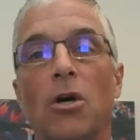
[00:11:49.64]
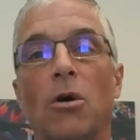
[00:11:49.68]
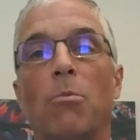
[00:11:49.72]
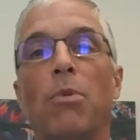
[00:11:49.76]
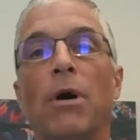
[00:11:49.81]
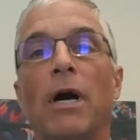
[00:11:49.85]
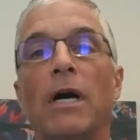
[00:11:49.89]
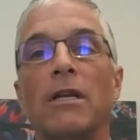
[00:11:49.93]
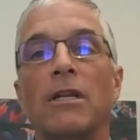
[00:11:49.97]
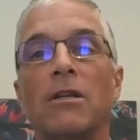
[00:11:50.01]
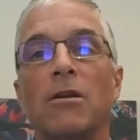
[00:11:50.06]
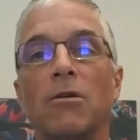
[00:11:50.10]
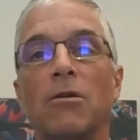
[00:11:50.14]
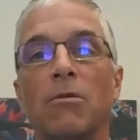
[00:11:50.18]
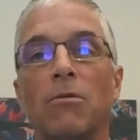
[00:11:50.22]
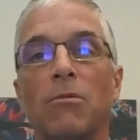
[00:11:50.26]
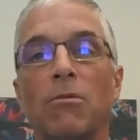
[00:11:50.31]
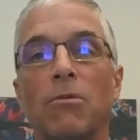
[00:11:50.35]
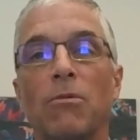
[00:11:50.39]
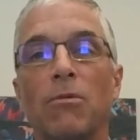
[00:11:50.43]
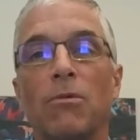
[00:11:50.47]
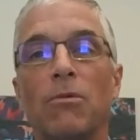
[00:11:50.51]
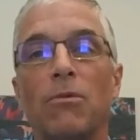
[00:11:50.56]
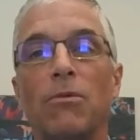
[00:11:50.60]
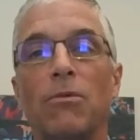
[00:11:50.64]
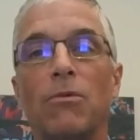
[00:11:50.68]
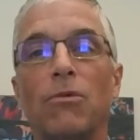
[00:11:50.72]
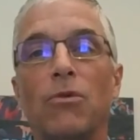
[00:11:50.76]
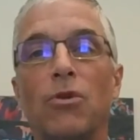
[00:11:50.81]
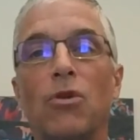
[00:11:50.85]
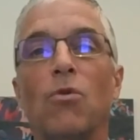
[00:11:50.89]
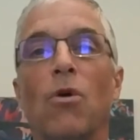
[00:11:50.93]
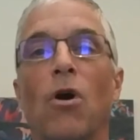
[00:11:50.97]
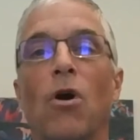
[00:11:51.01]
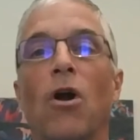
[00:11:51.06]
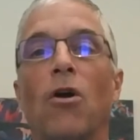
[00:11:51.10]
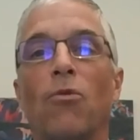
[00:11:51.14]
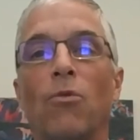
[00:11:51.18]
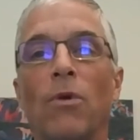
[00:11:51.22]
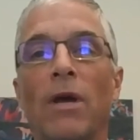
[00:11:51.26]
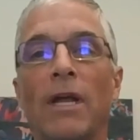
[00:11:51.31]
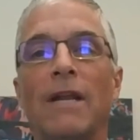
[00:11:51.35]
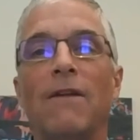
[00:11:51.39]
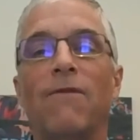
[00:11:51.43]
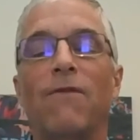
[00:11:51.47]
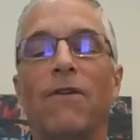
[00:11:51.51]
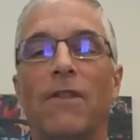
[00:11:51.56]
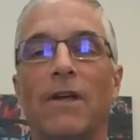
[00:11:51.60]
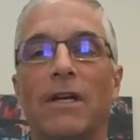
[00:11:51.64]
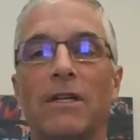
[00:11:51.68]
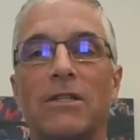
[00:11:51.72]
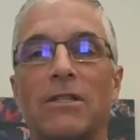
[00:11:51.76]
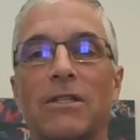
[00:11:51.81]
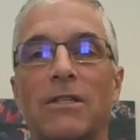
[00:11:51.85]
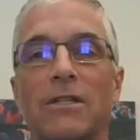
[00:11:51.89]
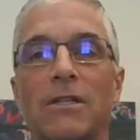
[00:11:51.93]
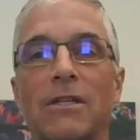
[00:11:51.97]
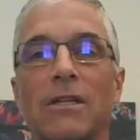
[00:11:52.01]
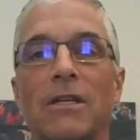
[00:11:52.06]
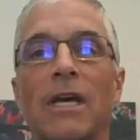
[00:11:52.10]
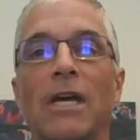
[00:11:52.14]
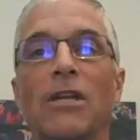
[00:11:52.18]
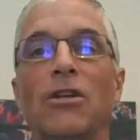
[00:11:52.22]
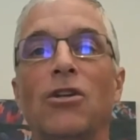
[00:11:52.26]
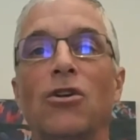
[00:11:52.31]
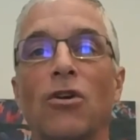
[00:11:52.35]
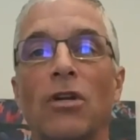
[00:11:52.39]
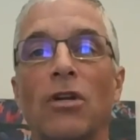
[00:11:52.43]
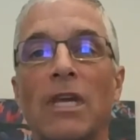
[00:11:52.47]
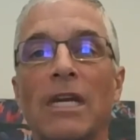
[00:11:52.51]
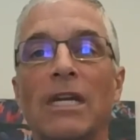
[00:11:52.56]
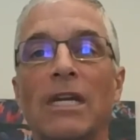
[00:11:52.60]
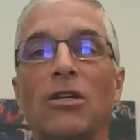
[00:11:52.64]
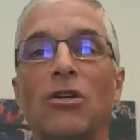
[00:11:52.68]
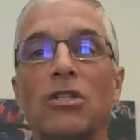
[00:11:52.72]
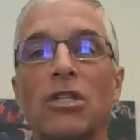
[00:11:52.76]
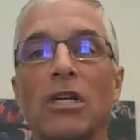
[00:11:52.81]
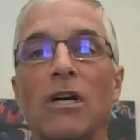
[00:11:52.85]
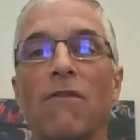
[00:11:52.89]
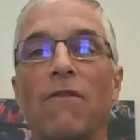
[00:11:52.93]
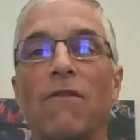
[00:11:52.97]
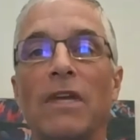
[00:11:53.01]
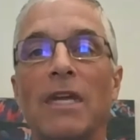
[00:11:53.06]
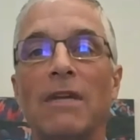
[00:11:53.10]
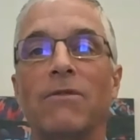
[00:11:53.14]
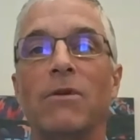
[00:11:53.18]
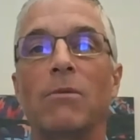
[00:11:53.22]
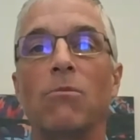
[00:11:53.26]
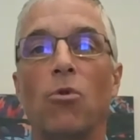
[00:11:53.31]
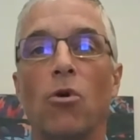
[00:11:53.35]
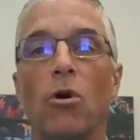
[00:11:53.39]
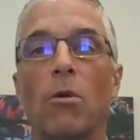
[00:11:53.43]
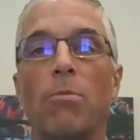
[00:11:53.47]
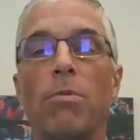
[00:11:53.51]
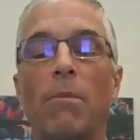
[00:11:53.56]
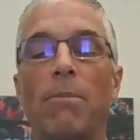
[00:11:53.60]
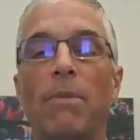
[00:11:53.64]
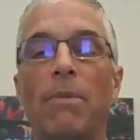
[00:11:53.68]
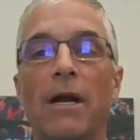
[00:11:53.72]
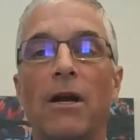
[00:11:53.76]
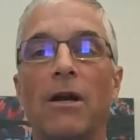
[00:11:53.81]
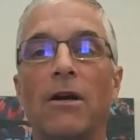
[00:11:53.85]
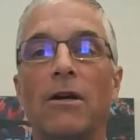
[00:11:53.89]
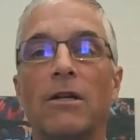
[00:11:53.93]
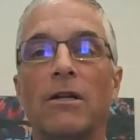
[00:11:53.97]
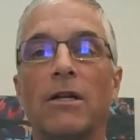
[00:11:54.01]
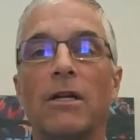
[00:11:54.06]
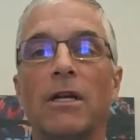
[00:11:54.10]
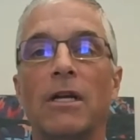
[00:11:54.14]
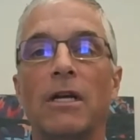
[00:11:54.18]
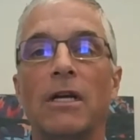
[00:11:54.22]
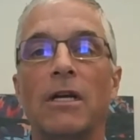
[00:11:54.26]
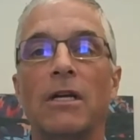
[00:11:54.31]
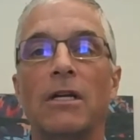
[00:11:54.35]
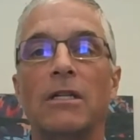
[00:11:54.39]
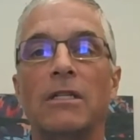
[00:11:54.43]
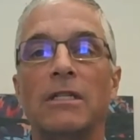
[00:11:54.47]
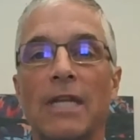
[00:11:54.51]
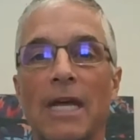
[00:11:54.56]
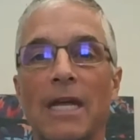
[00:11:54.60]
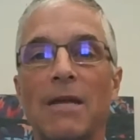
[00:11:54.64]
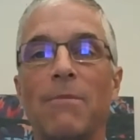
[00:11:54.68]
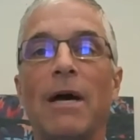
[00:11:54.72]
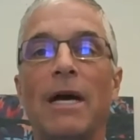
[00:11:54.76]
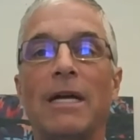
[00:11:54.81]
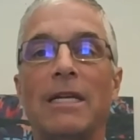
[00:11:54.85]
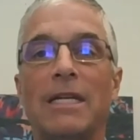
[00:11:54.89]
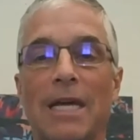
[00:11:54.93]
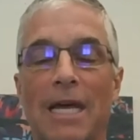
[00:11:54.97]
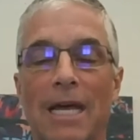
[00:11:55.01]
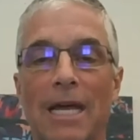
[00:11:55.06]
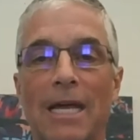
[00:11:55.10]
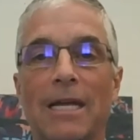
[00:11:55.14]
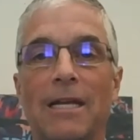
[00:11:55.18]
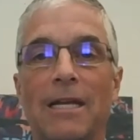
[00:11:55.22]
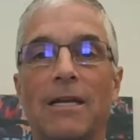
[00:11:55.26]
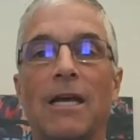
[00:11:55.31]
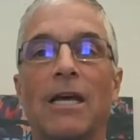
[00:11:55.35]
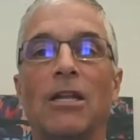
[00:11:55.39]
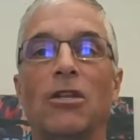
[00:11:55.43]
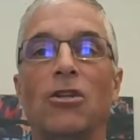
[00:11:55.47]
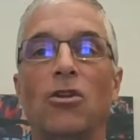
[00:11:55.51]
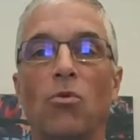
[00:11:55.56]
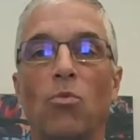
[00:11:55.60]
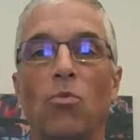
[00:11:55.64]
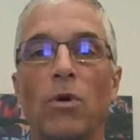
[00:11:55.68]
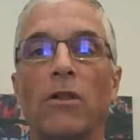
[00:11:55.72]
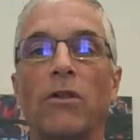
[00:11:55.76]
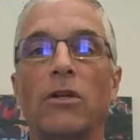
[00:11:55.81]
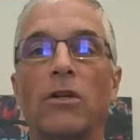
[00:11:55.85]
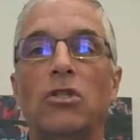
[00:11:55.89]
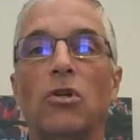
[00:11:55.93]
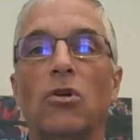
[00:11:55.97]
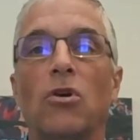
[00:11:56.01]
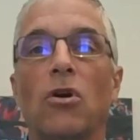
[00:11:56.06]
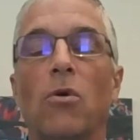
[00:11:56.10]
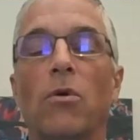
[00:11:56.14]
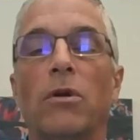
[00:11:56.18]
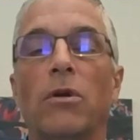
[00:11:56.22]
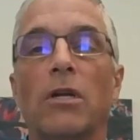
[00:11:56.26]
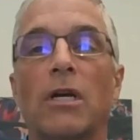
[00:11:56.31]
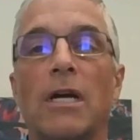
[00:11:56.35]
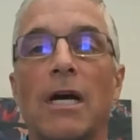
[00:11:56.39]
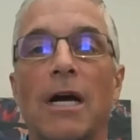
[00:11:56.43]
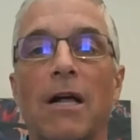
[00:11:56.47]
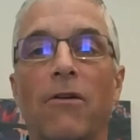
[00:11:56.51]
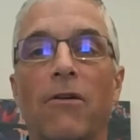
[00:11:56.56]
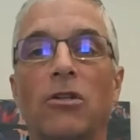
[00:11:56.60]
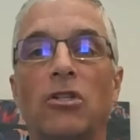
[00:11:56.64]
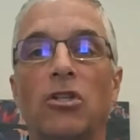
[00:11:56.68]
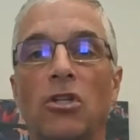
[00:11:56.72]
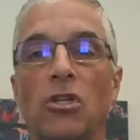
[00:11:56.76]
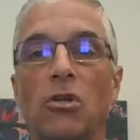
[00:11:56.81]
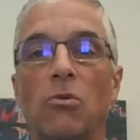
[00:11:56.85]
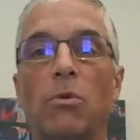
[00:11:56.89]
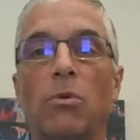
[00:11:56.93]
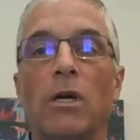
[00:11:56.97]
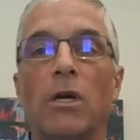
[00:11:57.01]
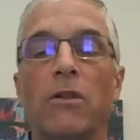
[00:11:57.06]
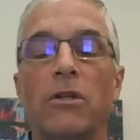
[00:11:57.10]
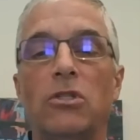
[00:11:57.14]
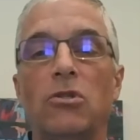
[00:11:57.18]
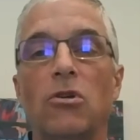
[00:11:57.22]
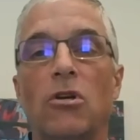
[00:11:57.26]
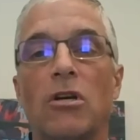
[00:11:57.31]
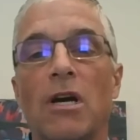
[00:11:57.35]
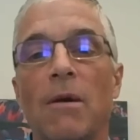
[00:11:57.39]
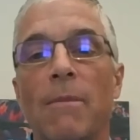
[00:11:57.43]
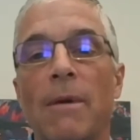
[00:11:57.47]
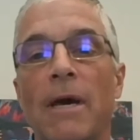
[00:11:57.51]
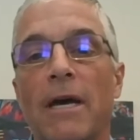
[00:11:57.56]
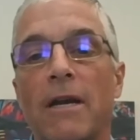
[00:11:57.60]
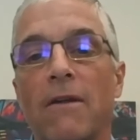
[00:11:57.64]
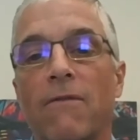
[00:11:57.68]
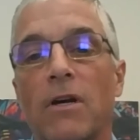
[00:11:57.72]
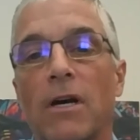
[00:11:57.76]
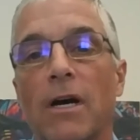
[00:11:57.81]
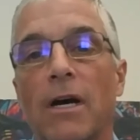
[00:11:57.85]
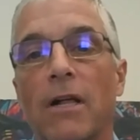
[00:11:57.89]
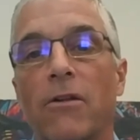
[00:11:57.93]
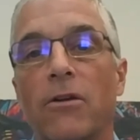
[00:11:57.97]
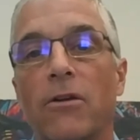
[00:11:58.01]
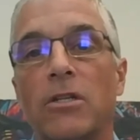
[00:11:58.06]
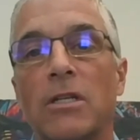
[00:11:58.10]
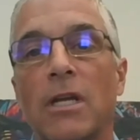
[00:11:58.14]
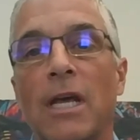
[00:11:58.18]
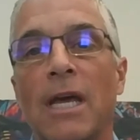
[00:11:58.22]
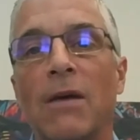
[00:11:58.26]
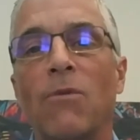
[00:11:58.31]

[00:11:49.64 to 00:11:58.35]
But you are ready for this, and you're getting yourself even more prepared day by day, and you will as you go into college, and you will as you come out of college.